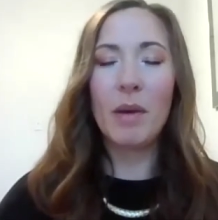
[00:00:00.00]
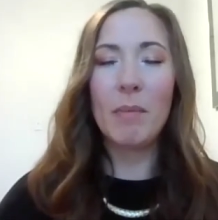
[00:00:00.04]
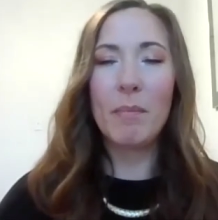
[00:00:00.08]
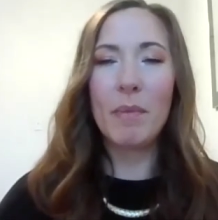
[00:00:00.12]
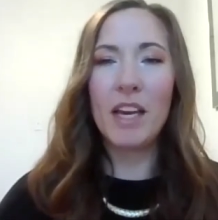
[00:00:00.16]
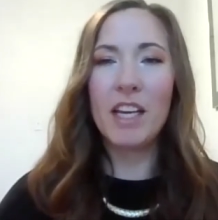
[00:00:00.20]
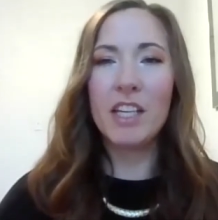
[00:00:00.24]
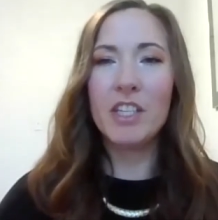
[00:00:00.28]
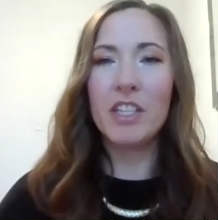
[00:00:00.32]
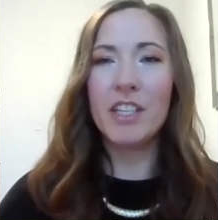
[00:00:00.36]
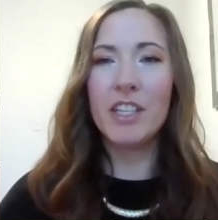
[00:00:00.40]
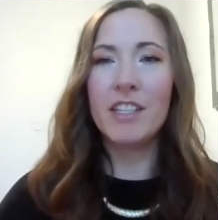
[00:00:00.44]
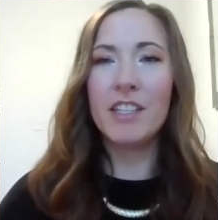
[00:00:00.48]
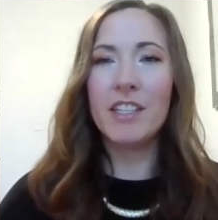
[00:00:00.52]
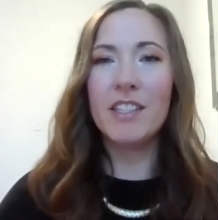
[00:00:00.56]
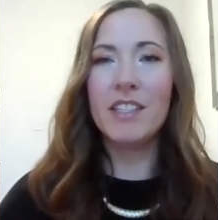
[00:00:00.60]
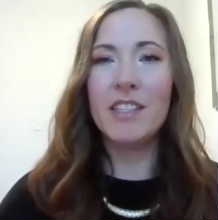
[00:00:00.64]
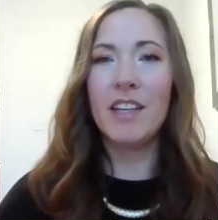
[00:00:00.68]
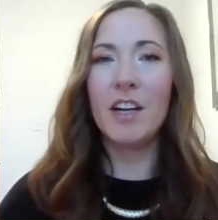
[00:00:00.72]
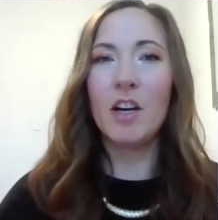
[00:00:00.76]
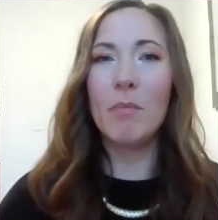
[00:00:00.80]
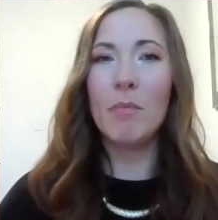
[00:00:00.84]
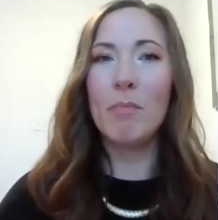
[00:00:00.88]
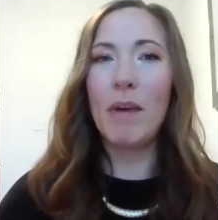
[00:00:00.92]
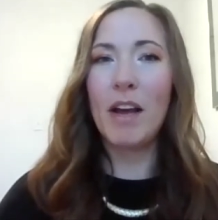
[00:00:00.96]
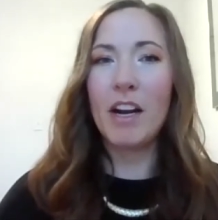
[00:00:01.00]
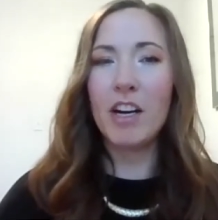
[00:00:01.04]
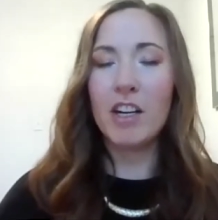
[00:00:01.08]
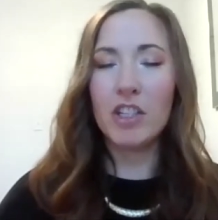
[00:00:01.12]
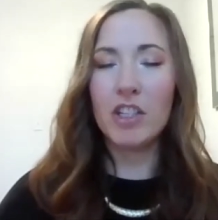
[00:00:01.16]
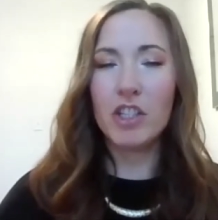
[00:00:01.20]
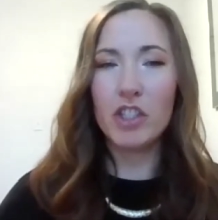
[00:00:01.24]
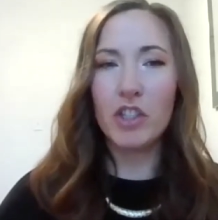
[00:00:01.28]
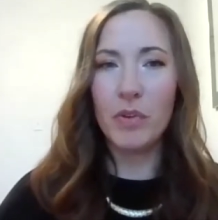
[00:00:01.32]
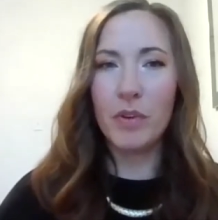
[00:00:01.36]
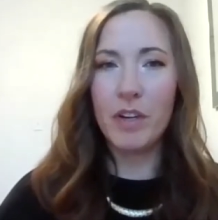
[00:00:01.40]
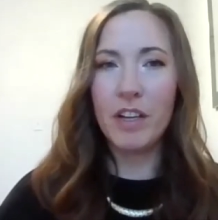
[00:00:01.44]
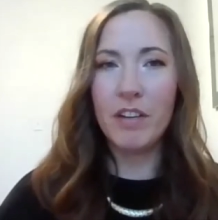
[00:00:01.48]
patients that are better
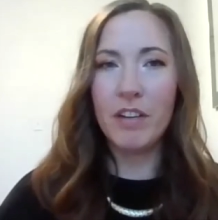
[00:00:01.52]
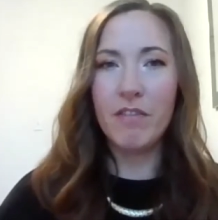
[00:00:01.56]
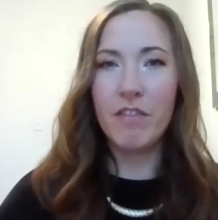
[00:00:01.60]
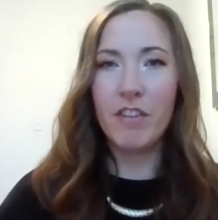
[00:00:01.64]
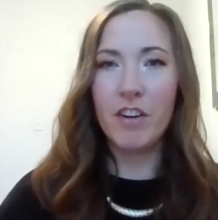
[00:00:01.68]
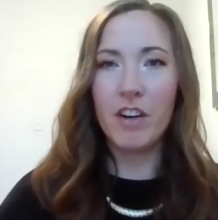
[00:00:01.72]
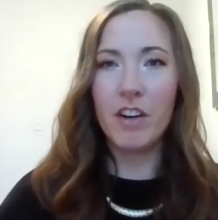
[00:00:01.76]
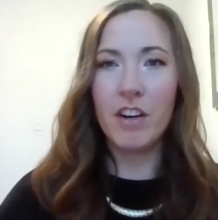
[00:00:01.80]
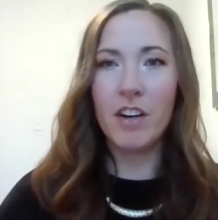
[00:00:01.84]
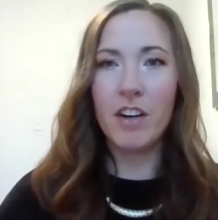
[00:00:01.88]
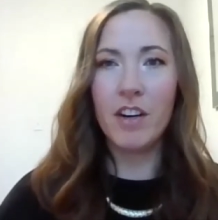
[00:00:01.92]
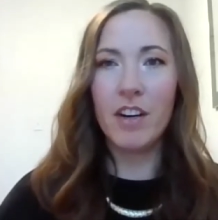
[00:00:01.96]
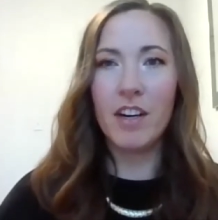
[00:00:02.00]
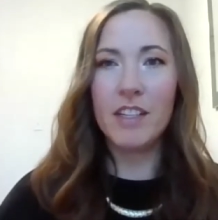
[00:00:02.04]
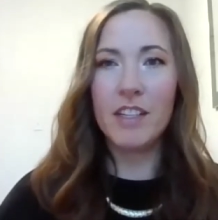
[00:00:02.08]
suited for